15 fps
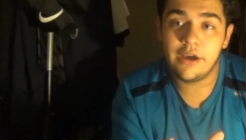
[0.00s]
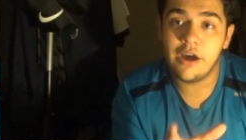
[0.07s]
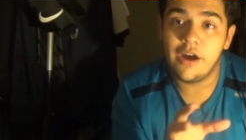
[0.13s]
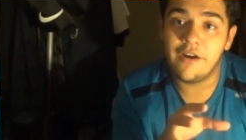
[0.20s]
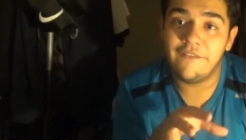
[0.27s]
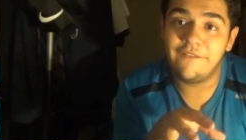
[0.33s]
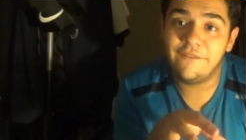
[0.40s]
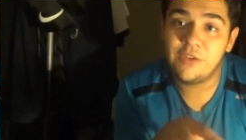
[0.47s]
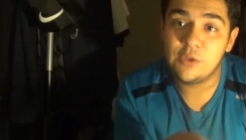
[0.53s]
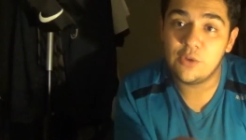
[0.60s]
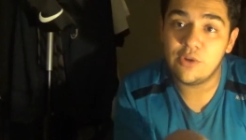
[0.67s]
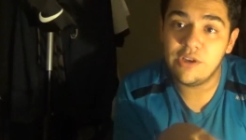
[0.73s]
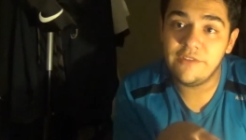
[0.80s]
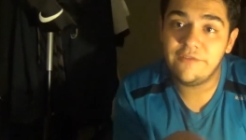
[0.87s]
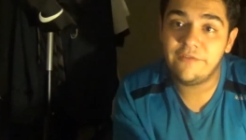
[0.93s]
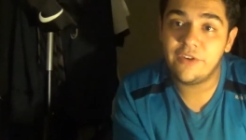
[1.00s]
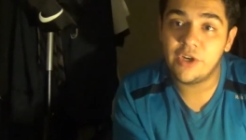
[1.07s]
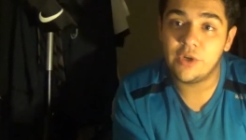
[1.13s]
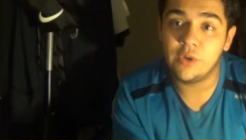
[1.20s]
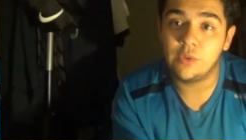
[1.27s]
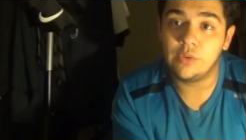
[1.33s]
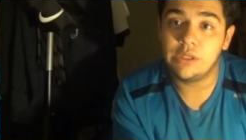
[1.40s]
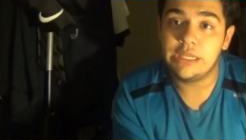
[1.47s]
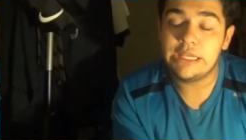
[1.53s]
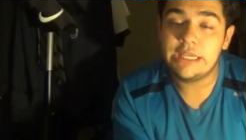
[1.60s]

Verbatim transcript: a toy phone,